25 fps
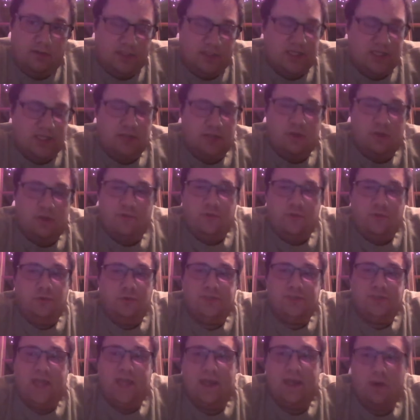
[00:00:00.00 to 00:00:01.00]
It's got no
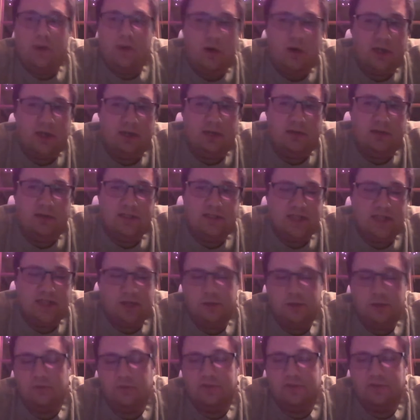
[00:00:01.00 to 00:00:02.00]
fuel tank on it. It's
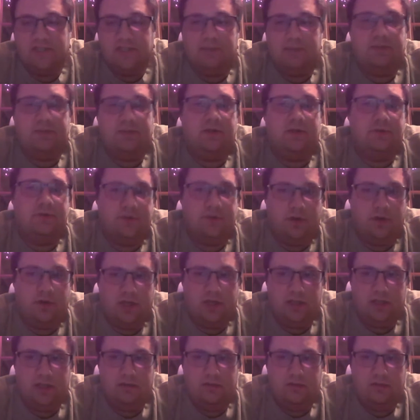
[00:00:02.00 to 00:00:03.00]
got no receptacles on
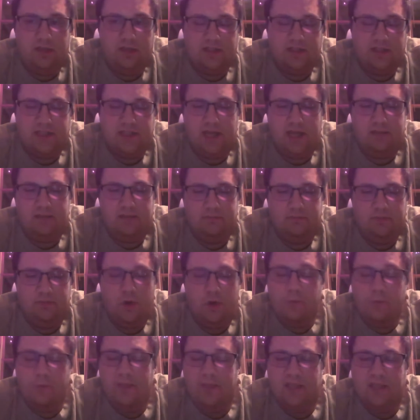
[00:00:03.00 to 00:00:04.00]
it. It's got
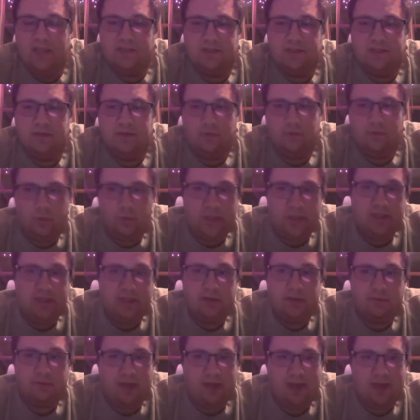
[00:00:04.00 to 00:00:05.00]
no means to wheel
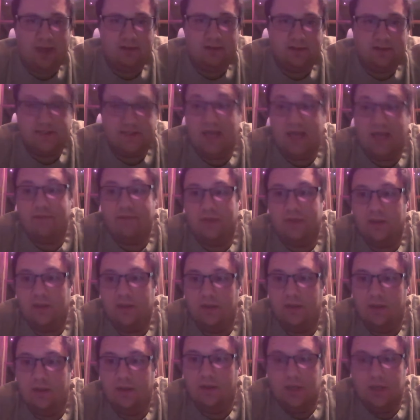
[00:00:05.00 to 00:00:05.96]
it around. It's heavy.